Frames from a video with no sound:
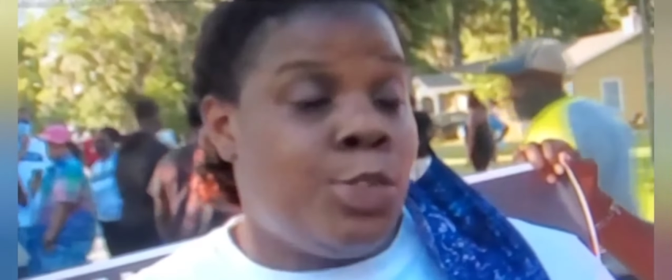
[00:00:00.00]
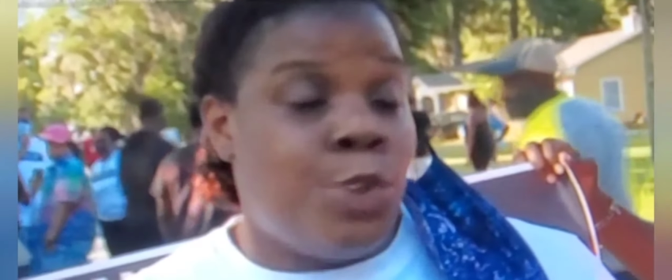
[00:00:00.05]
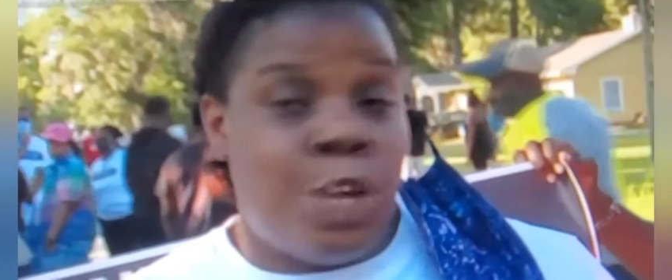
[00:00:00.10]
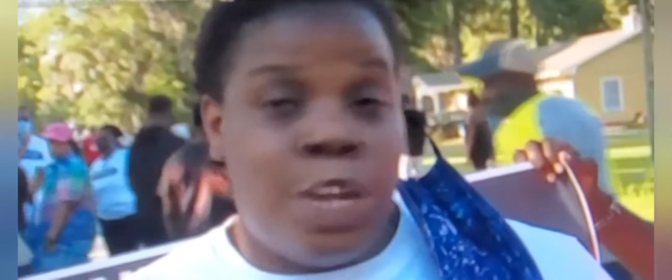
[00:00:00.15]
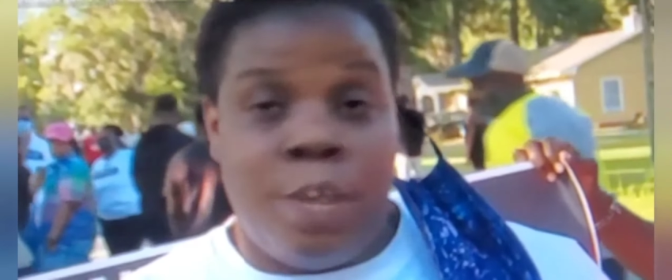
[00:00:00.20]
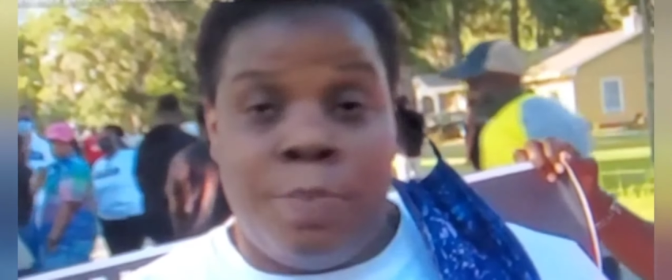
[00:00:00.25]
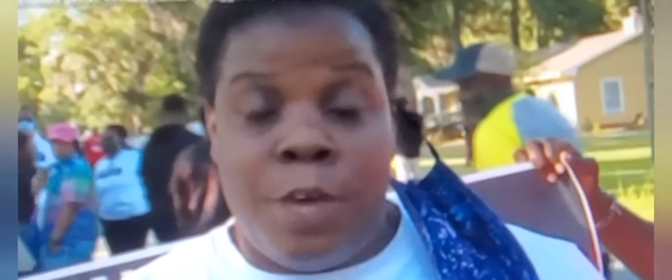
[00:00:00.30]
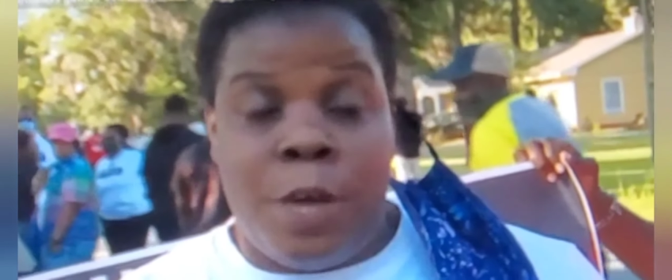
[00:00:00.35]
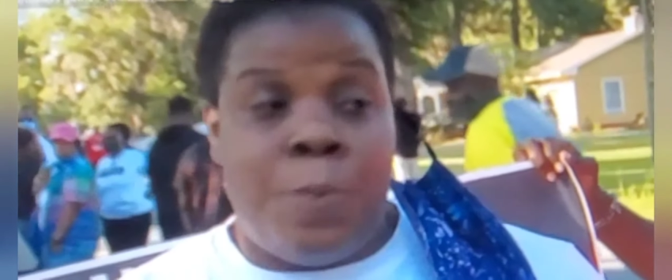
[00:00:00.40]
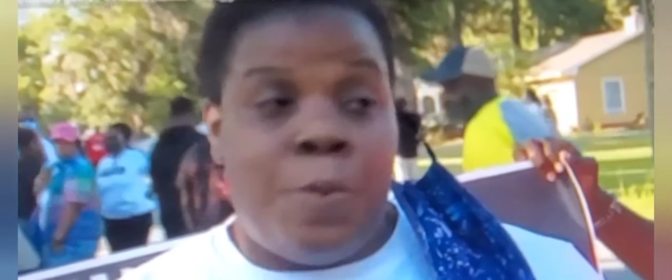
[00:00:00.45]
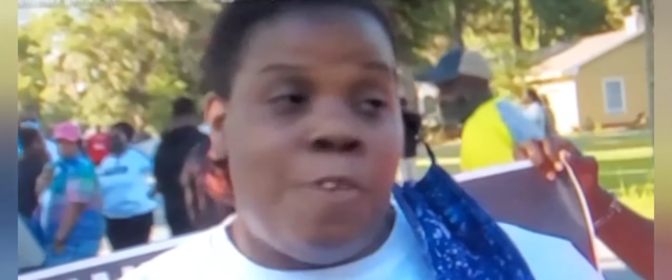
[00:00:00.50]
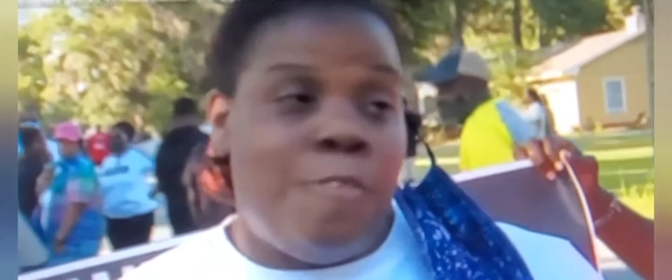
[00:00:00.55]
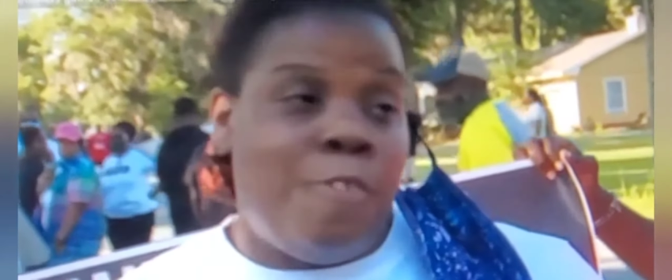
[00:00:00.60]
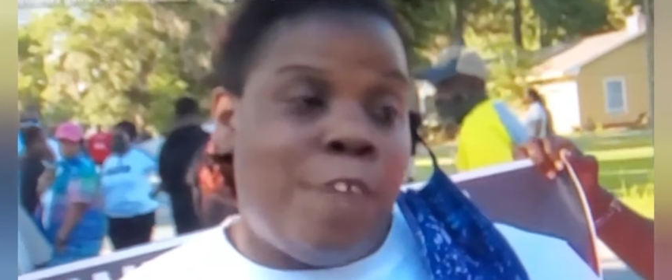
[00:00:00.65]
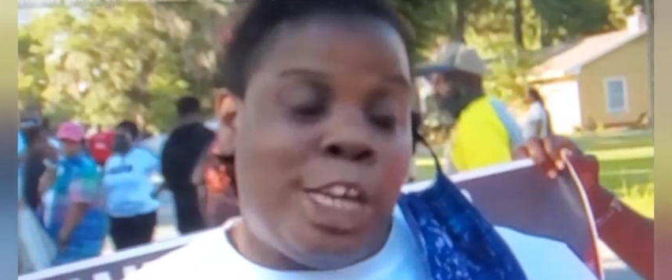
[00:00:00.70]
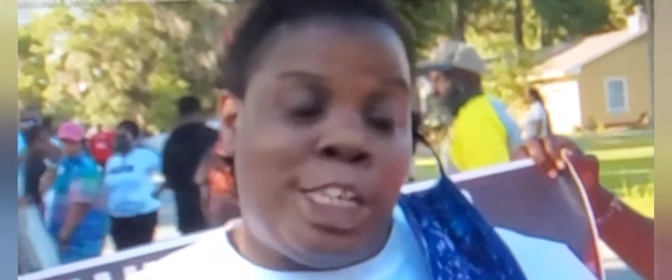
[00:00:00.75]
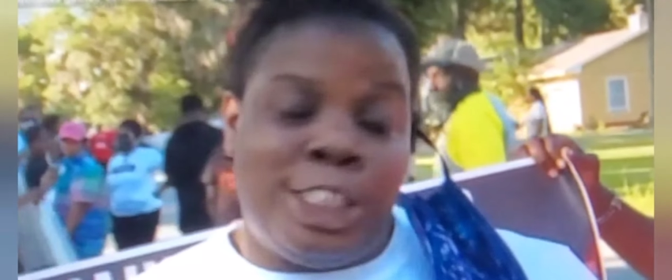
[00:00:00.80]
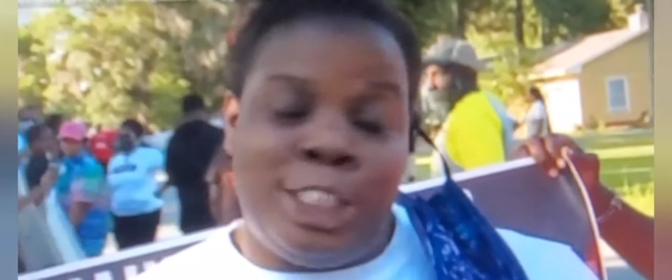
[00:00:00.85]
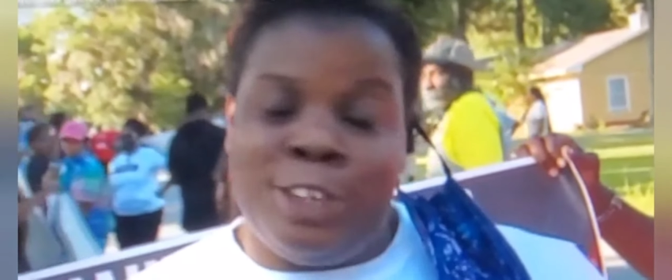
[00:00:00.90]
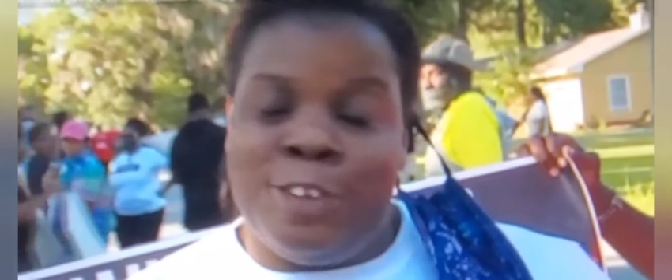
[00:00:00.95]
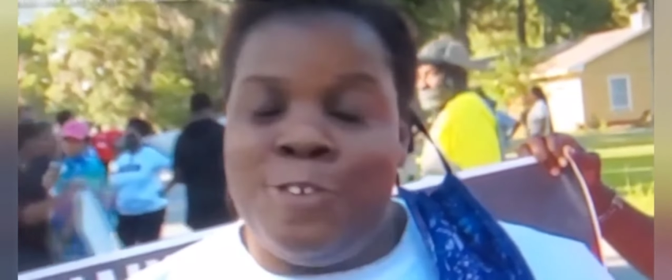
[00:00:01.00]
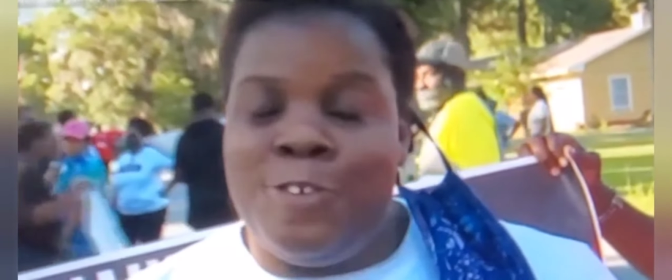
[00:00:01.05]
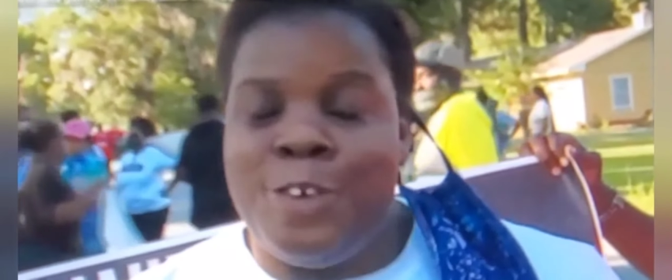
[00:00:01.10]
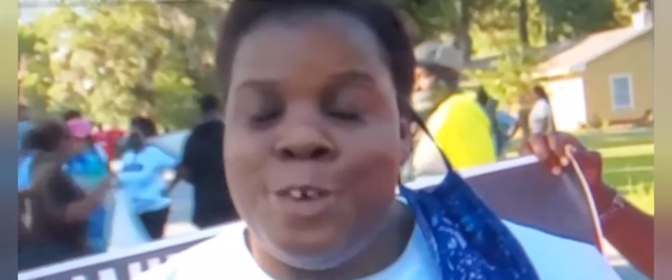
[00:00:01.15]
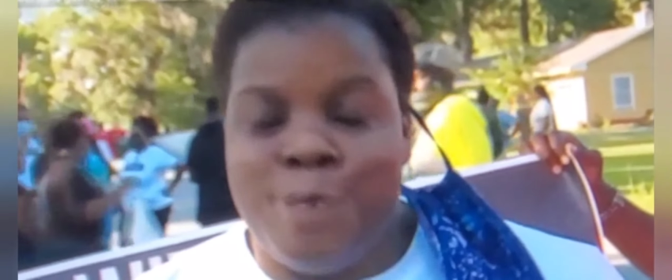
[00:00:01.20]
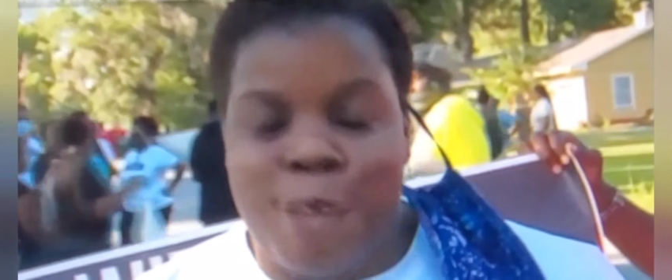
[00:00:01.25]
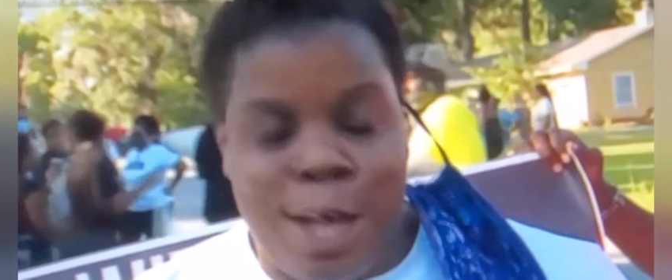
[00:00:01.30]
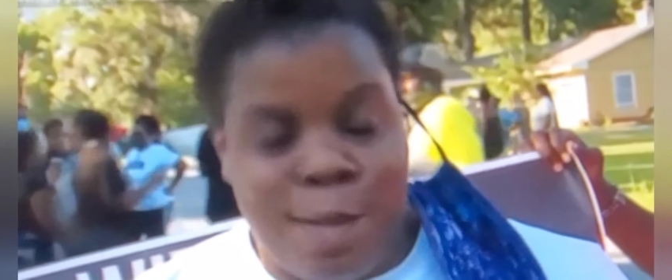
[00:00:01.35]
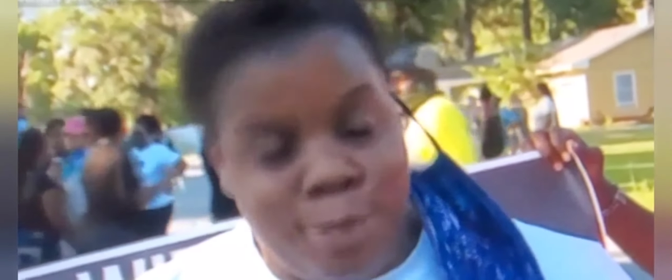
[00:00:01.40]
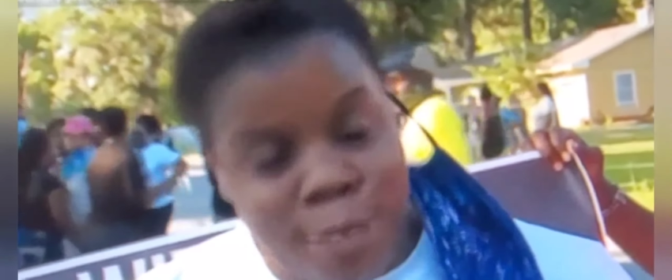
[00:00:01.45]
wanted to be a professional
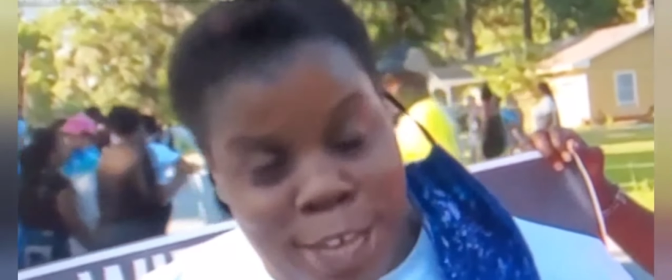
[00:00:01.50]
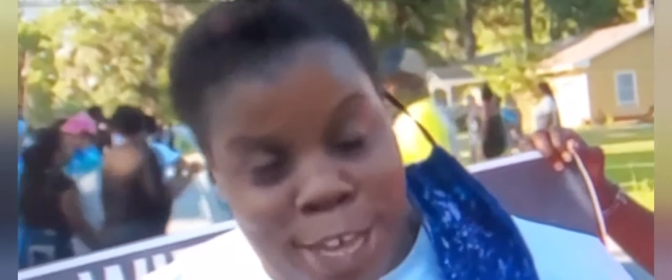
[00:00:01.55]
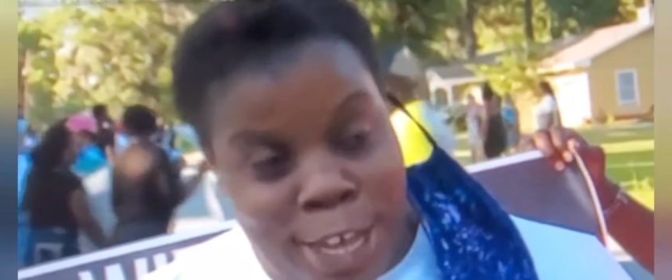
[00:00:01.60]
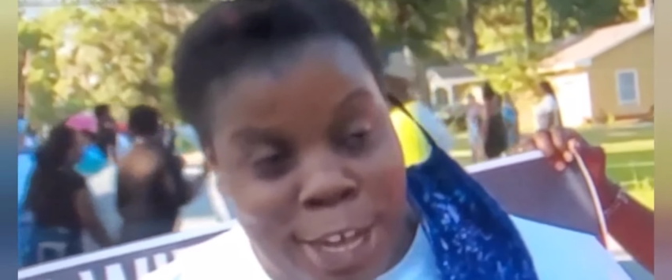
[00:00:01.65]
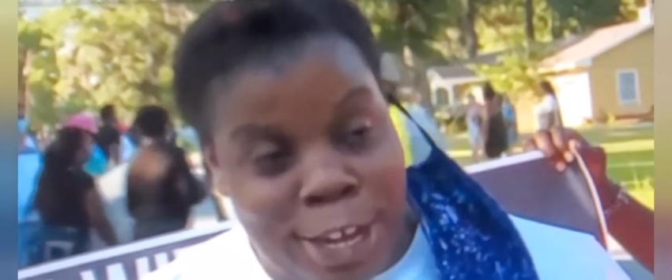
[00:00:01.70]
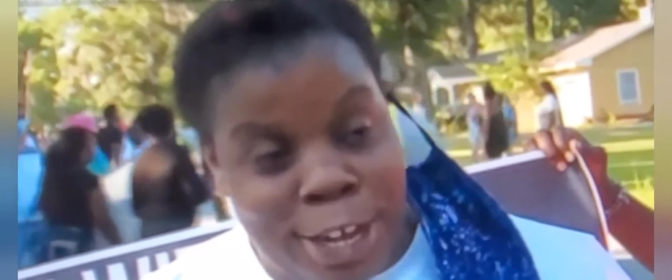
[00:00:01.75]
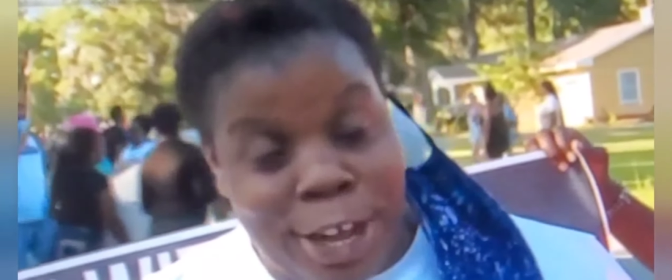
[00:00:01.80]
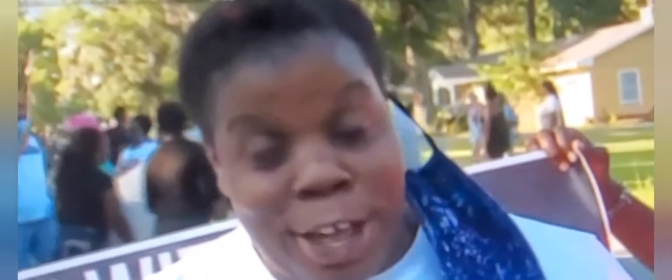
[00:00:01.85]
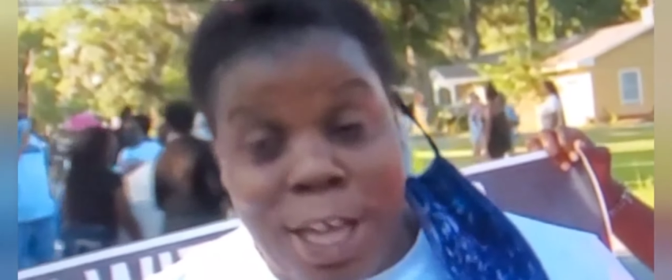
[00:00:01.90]
football player.